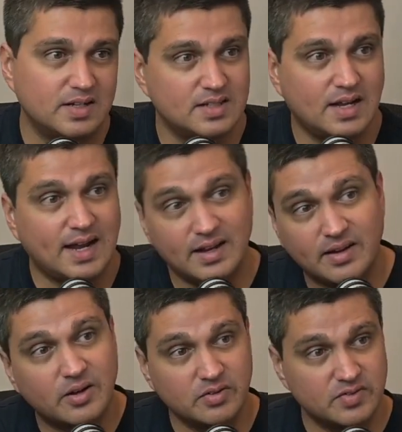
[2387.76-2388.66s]
hand
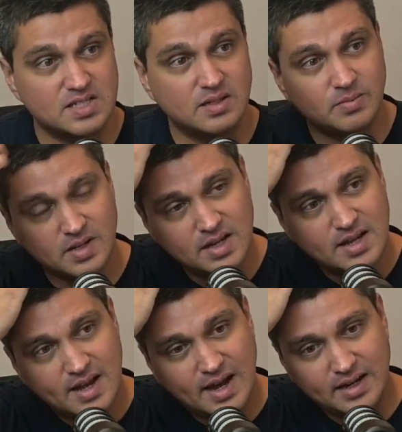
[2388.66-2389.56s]
that over to them.
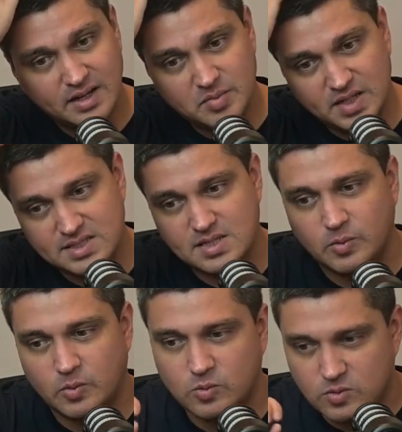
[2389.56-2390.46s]
And it means that
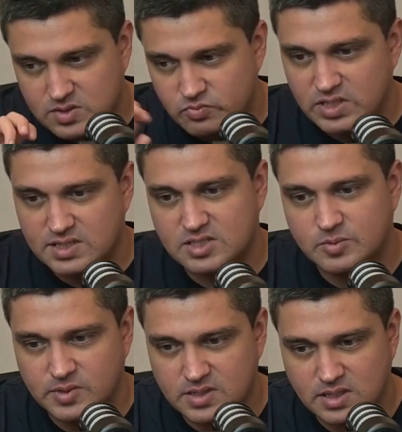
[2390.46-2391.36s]
we're always
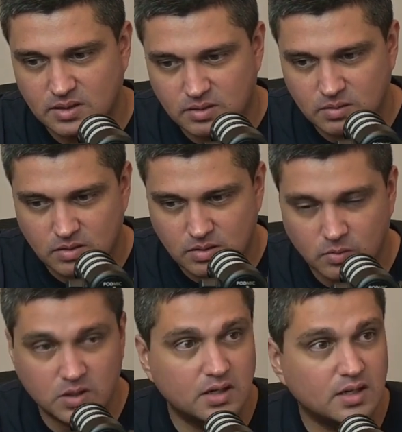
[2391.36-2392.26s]
redistributing the
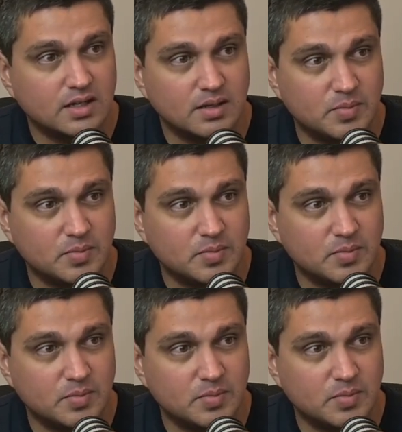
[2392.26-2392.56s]
work.